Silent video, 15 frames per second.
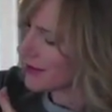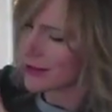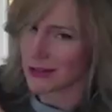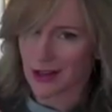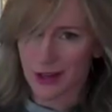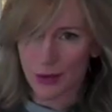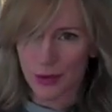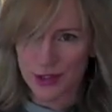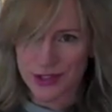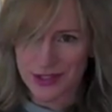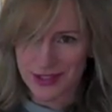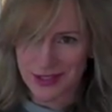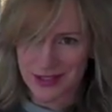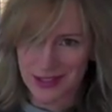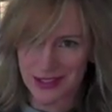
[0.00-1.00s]
They will
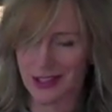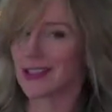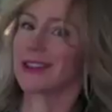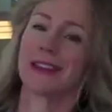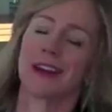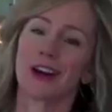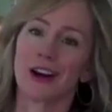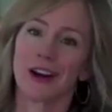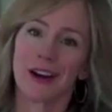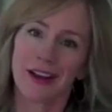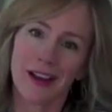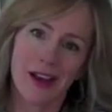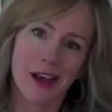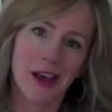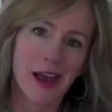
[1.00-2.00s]
stick there.
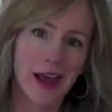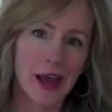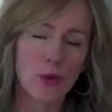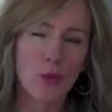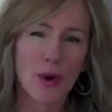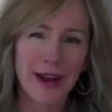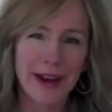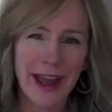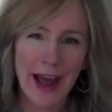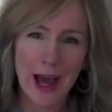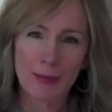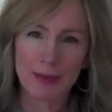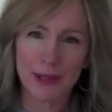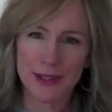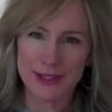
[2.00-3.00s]
And what
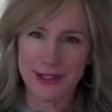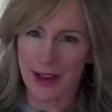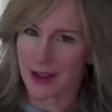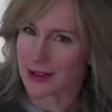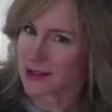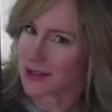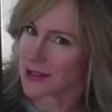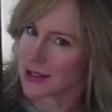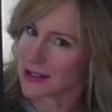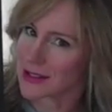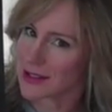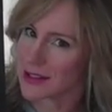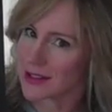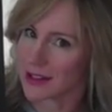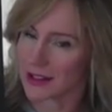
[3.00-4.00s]
happens as they
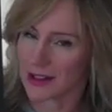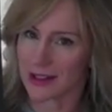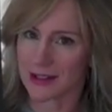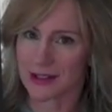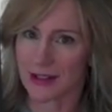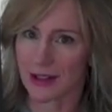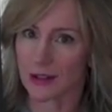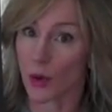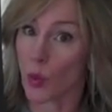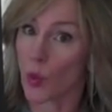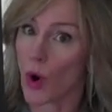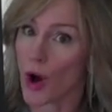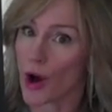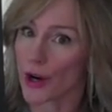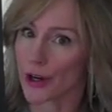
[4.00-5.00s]
sit is that the
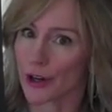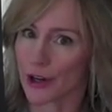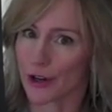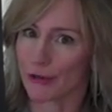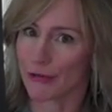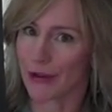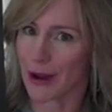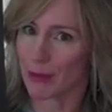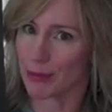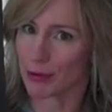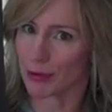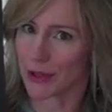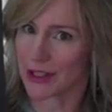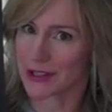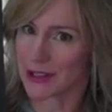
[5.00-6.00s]
water
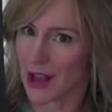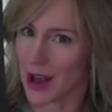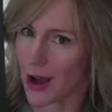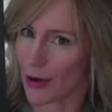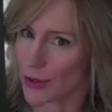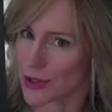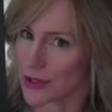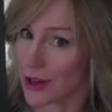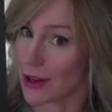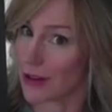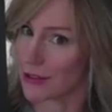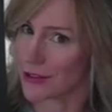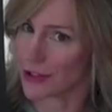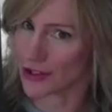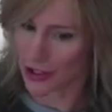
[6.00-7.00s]
evaporates out
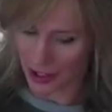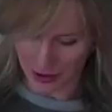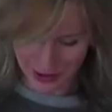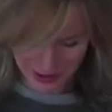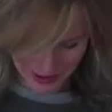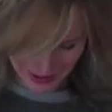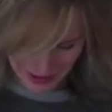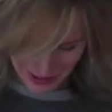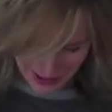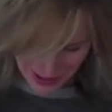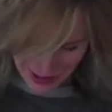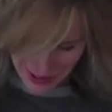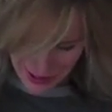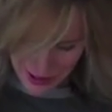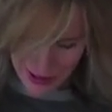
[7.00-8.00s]
of the gelatin,
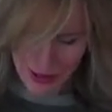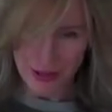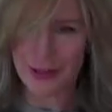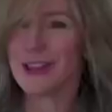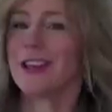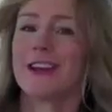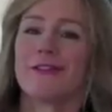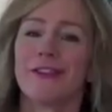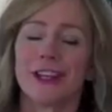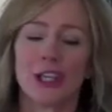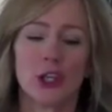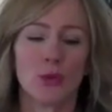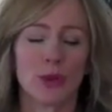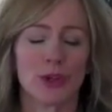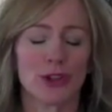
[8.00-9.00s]
leaving
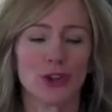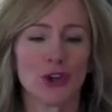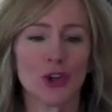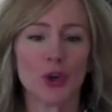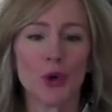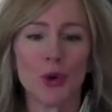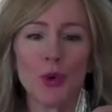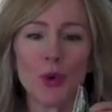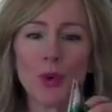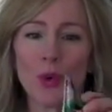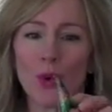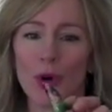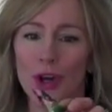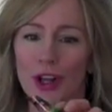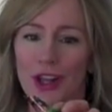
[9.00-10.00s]
you with
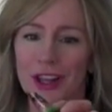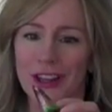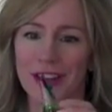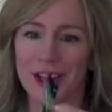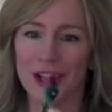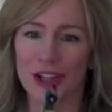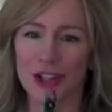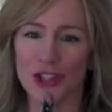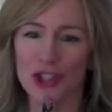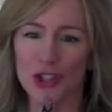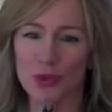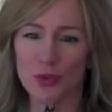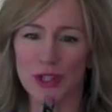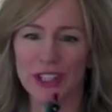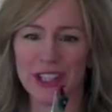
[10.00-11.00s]
cool,
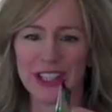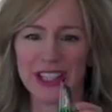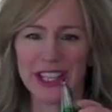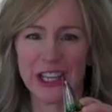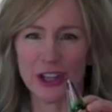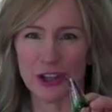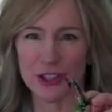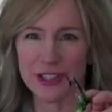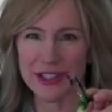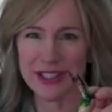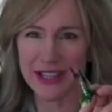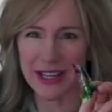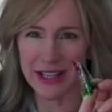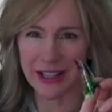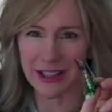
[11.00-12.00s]
shrinky-dink or
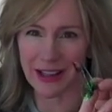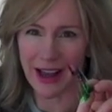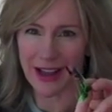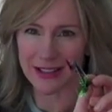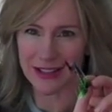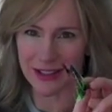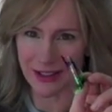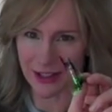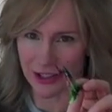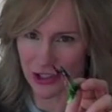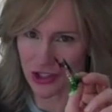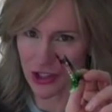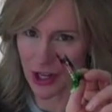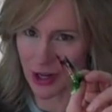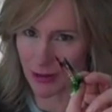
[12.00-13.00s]
stained glass-like
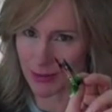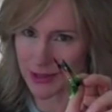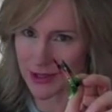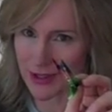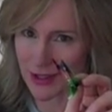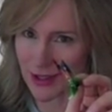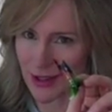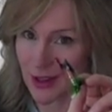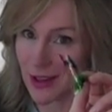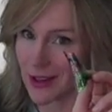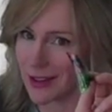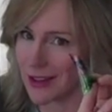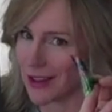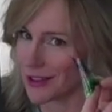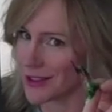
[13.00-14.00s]
shapes.
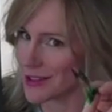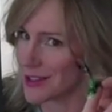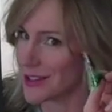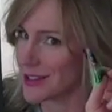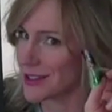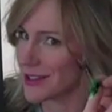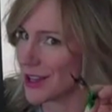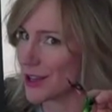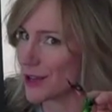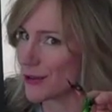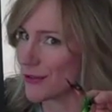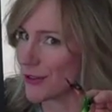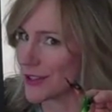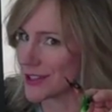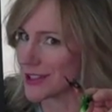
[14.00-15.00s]
Now this is another
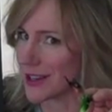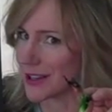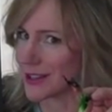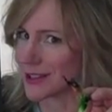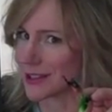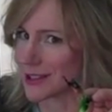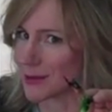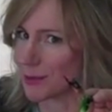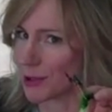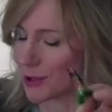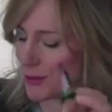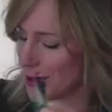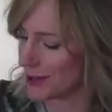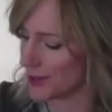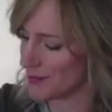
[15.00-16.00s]
fun science
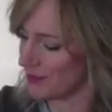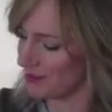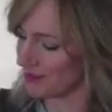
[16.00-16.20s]
experiment.